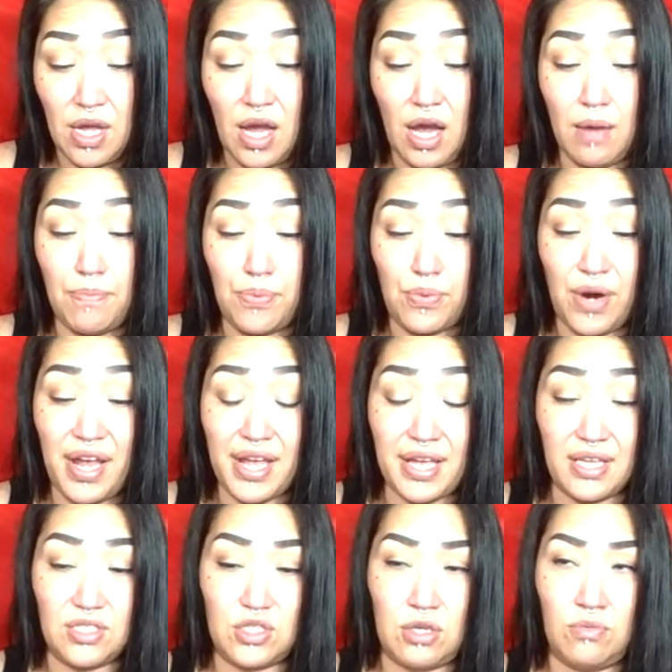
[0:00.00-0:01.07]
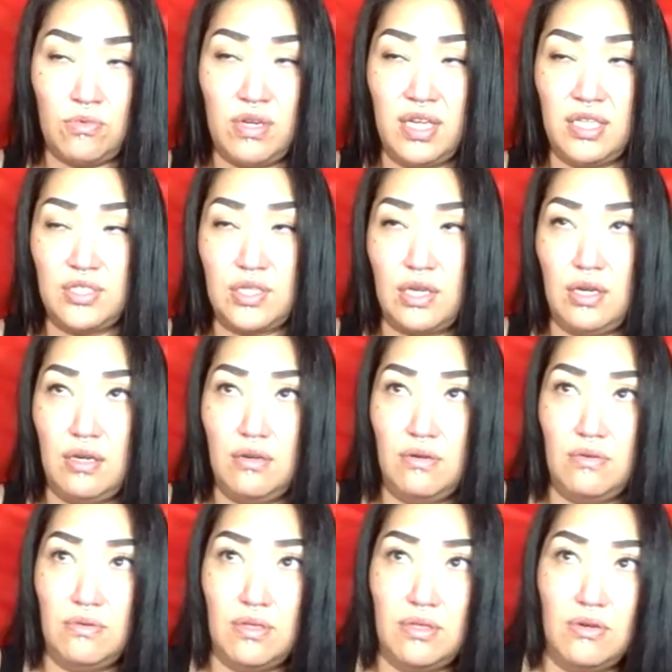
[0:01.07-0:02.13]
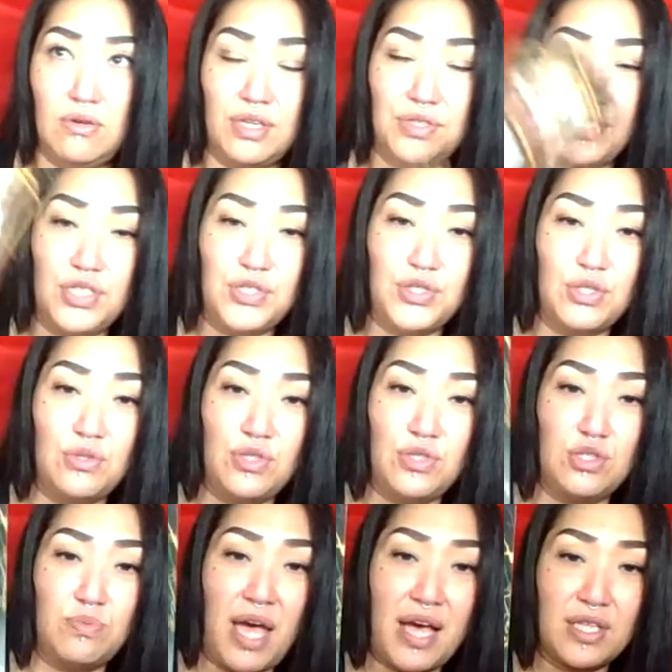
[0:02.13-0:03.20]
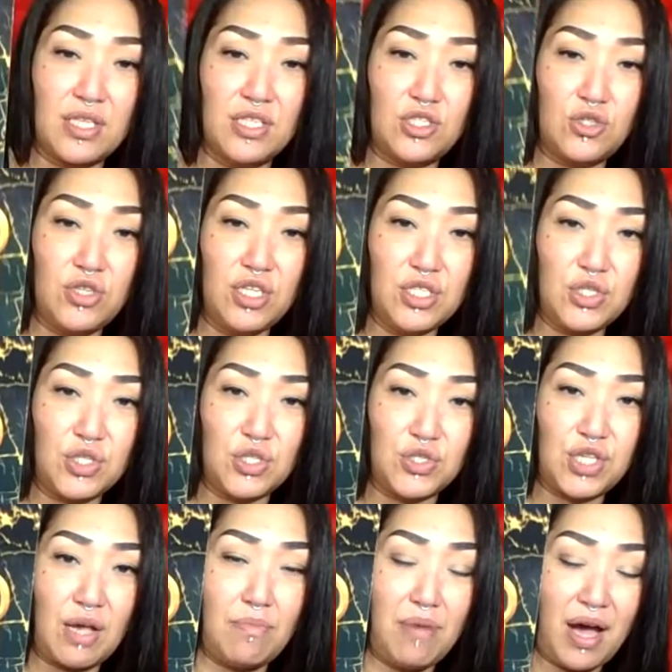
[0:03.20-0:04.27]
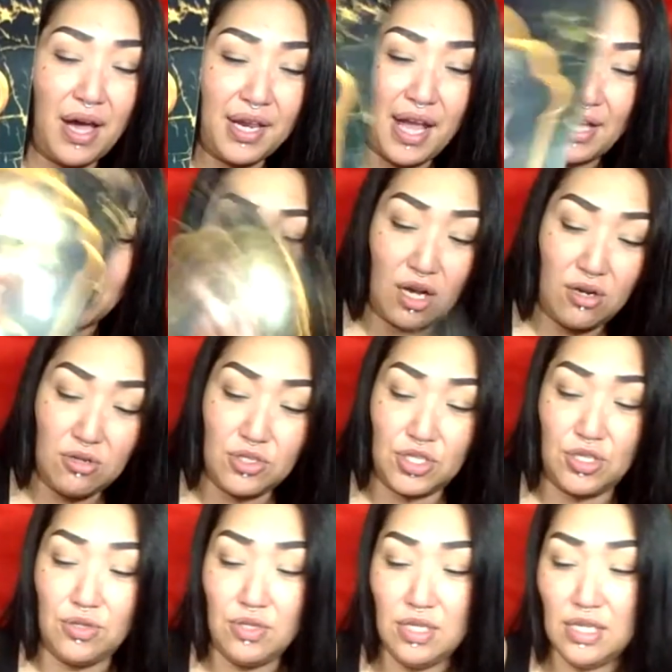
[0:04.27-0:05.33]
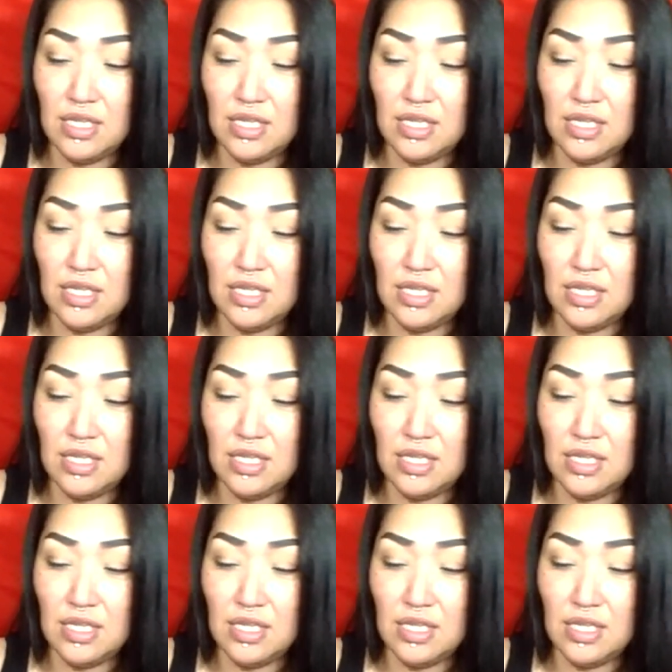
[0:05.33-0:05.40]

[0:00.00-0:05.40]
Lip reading: a break and some rest. Oh, Lord, this dude is back. The trickster, somebody, I told you.